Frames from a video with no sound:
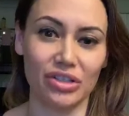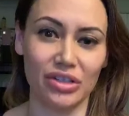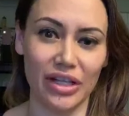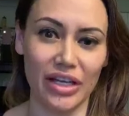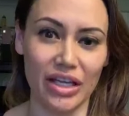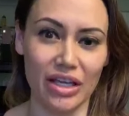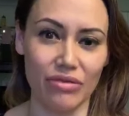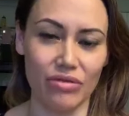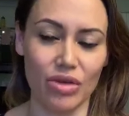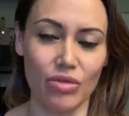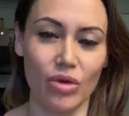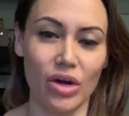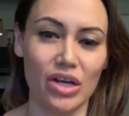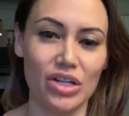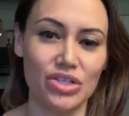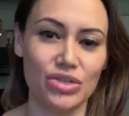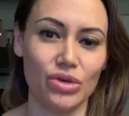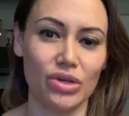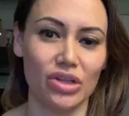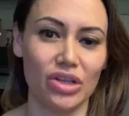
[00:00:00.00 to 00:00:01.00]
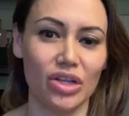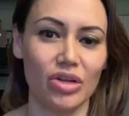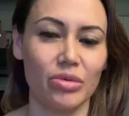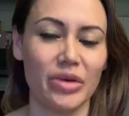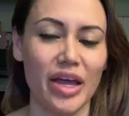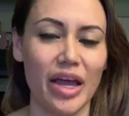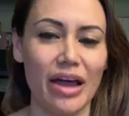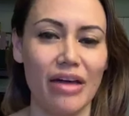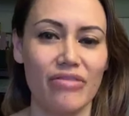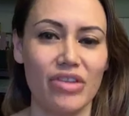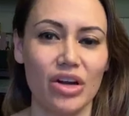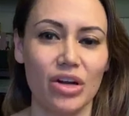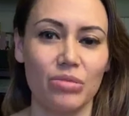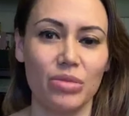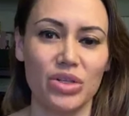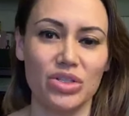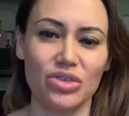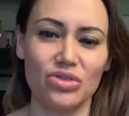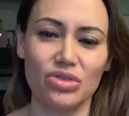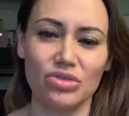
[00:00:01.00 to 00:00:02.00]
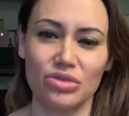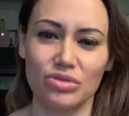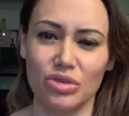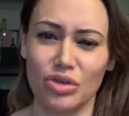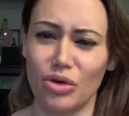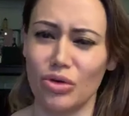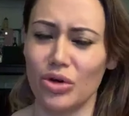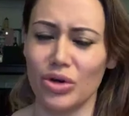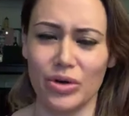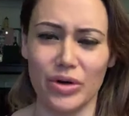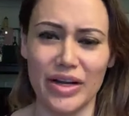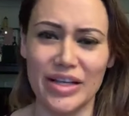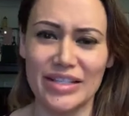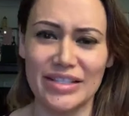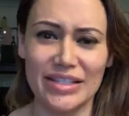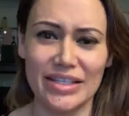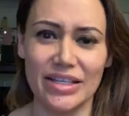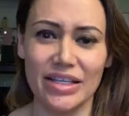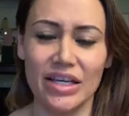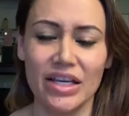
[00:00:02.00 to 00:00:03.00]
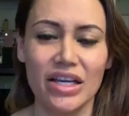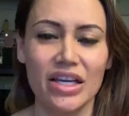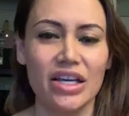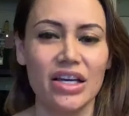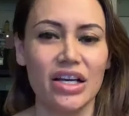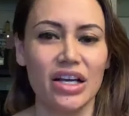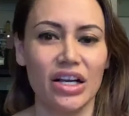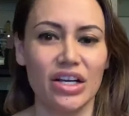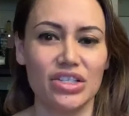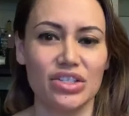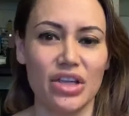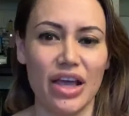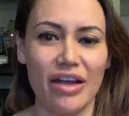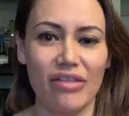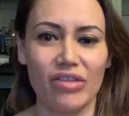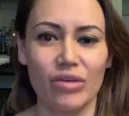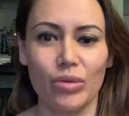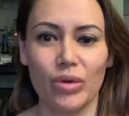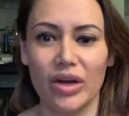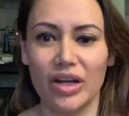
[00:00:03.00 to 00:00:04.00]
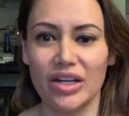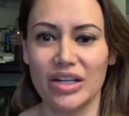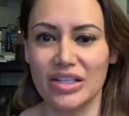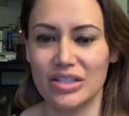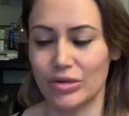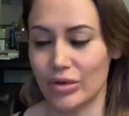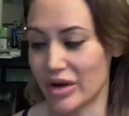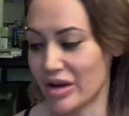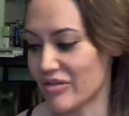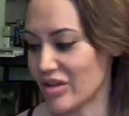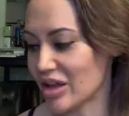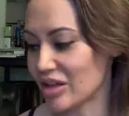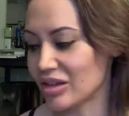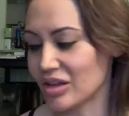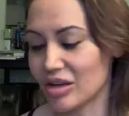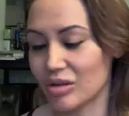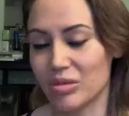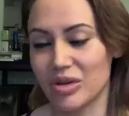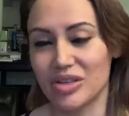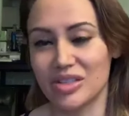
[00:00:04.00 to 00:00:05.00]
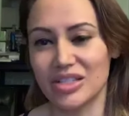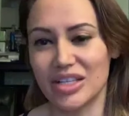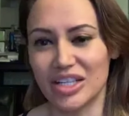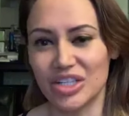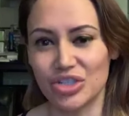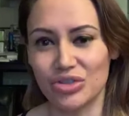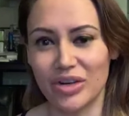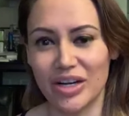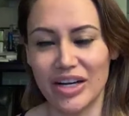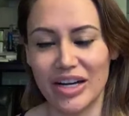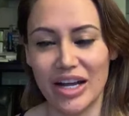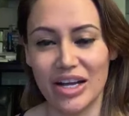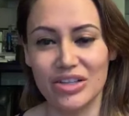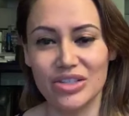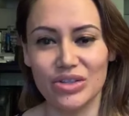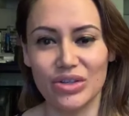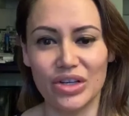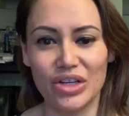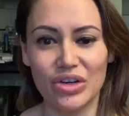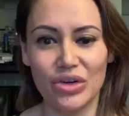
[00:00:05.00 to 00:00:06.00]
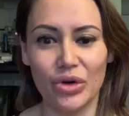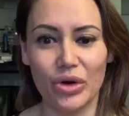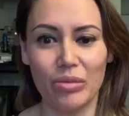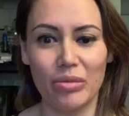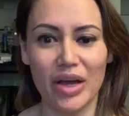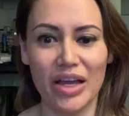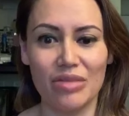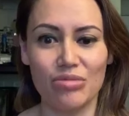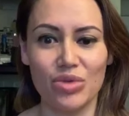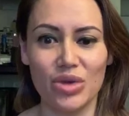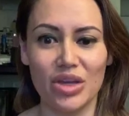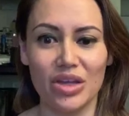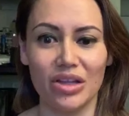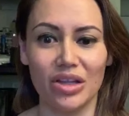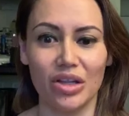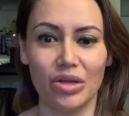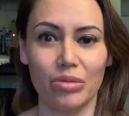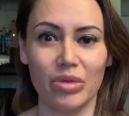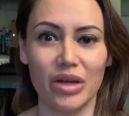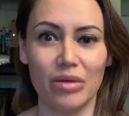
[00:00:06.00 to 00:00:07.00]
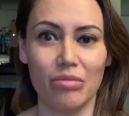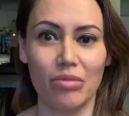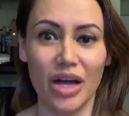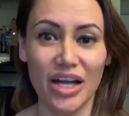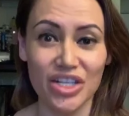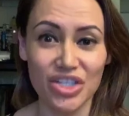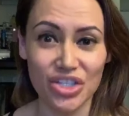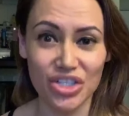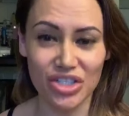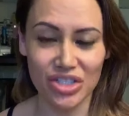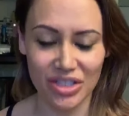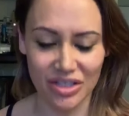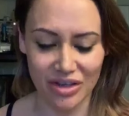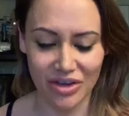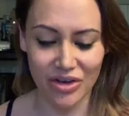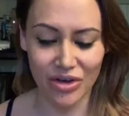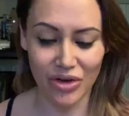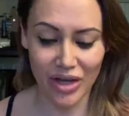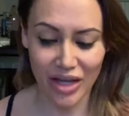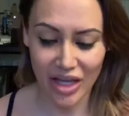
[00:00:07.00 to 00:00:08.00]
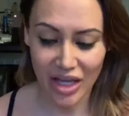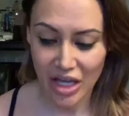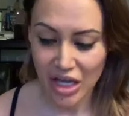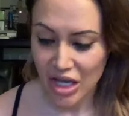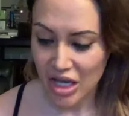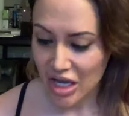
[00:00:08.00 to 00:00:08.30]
Like if you want to do it a little bit heavier, but don't go crazy because everyone is craving a little bit of touch right now. So I know it might be a little bit much. Okay.